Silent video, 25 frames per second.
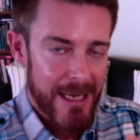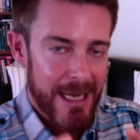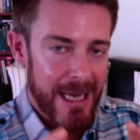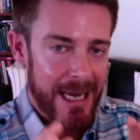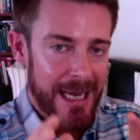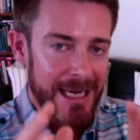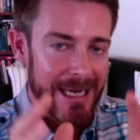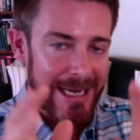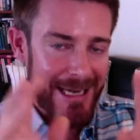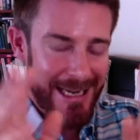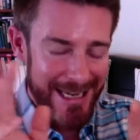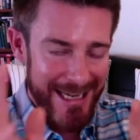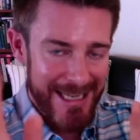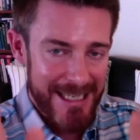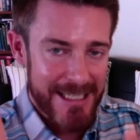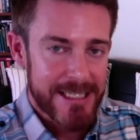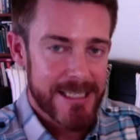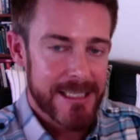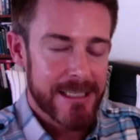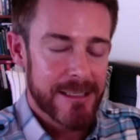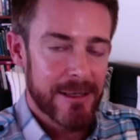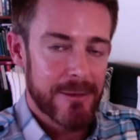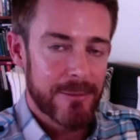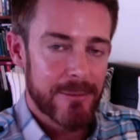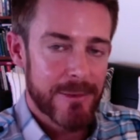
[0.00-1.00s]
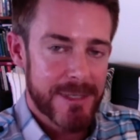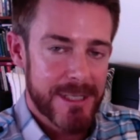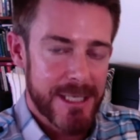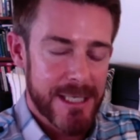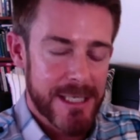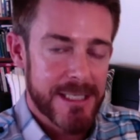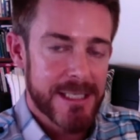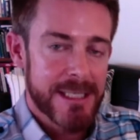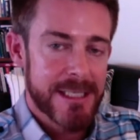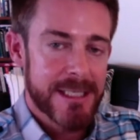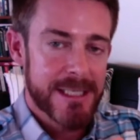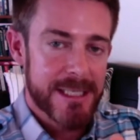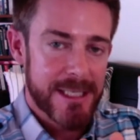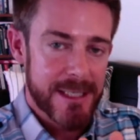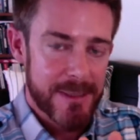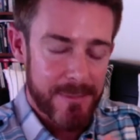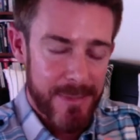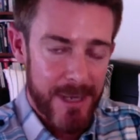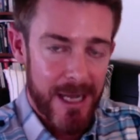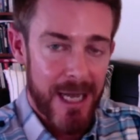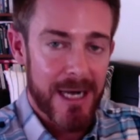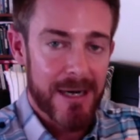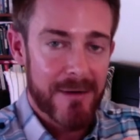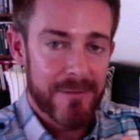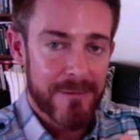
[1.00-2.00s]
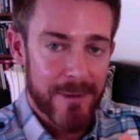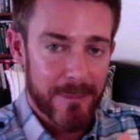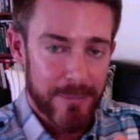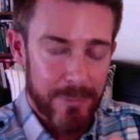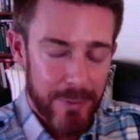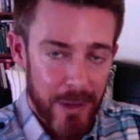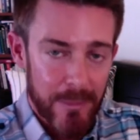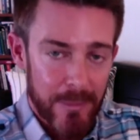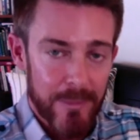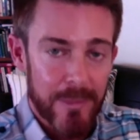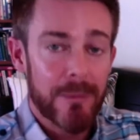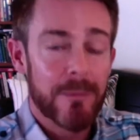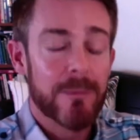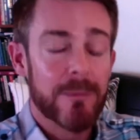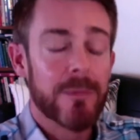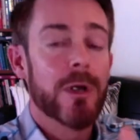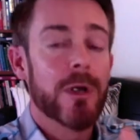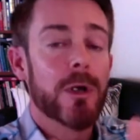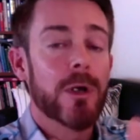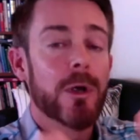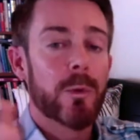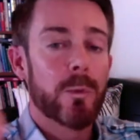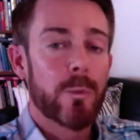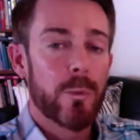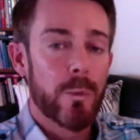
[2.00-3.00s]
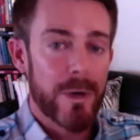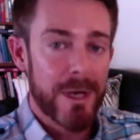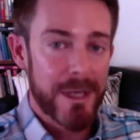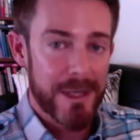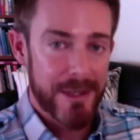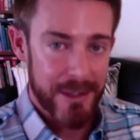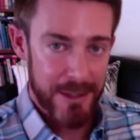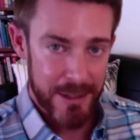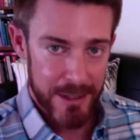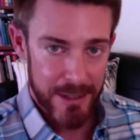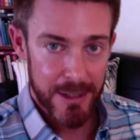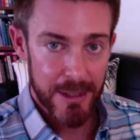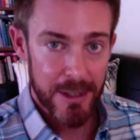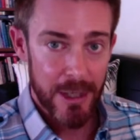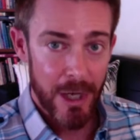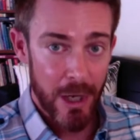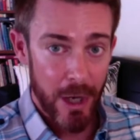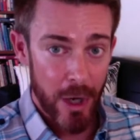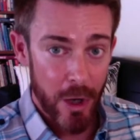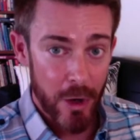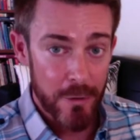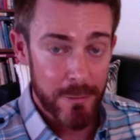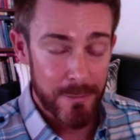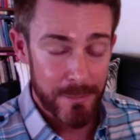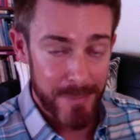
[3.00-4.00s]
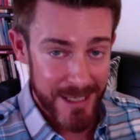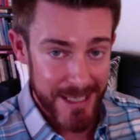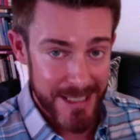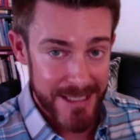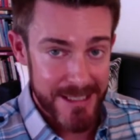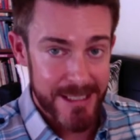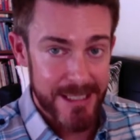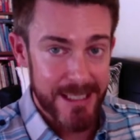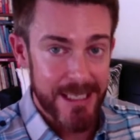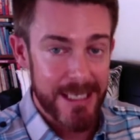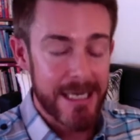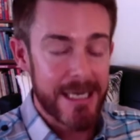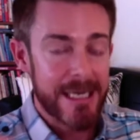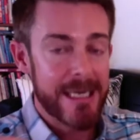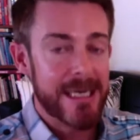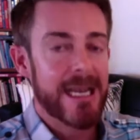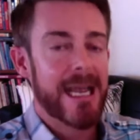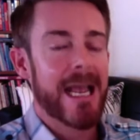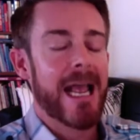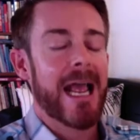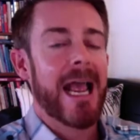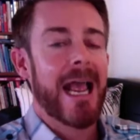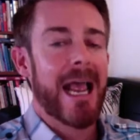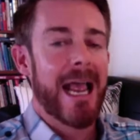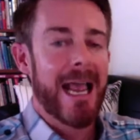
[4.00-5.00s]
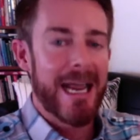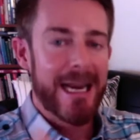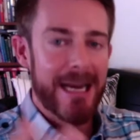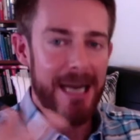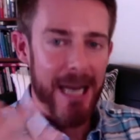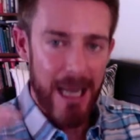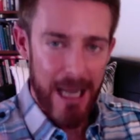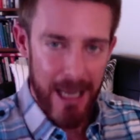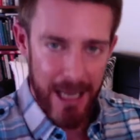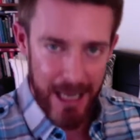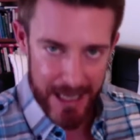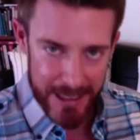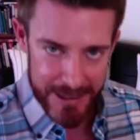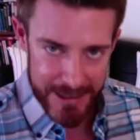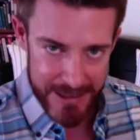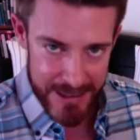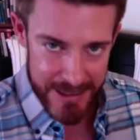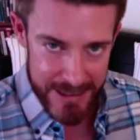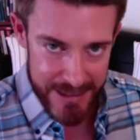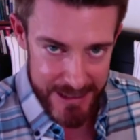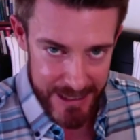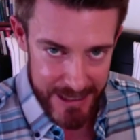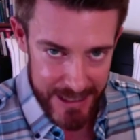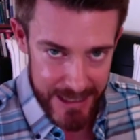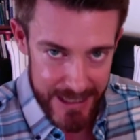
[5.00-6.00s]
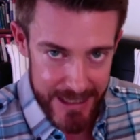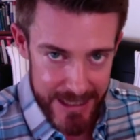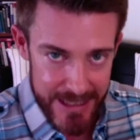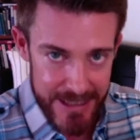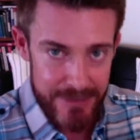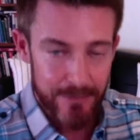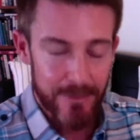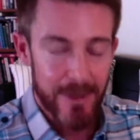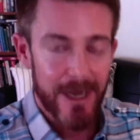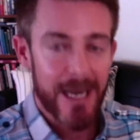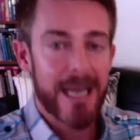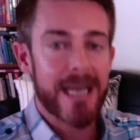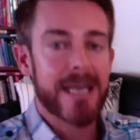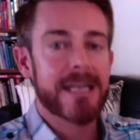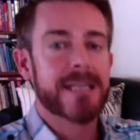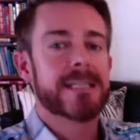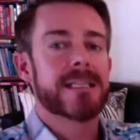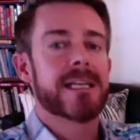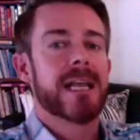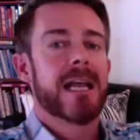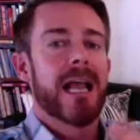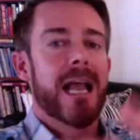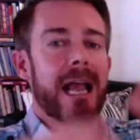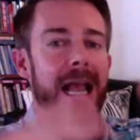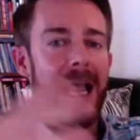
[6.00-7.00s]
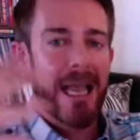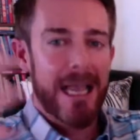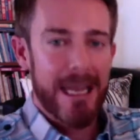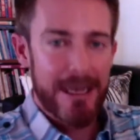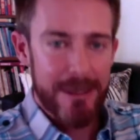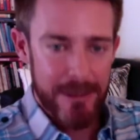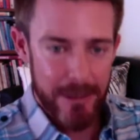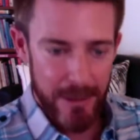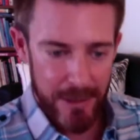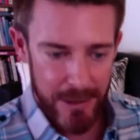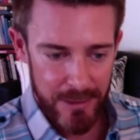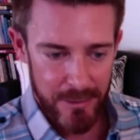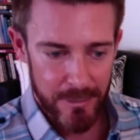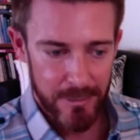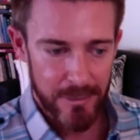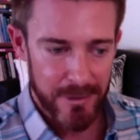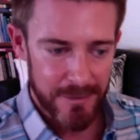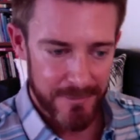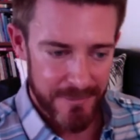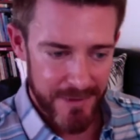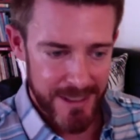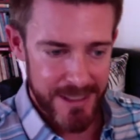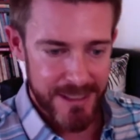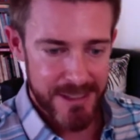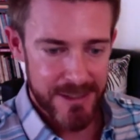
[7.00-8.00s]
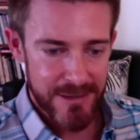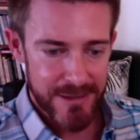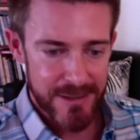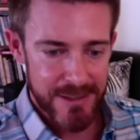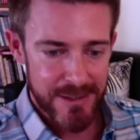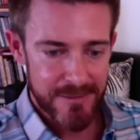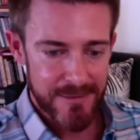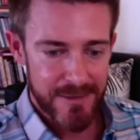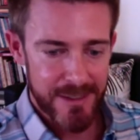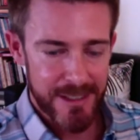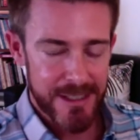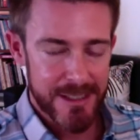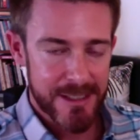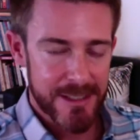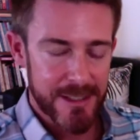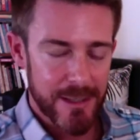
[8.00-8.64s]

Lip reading: And insulin resistance is part of the problem with obesity and heart disease rates and all of these sorts of things.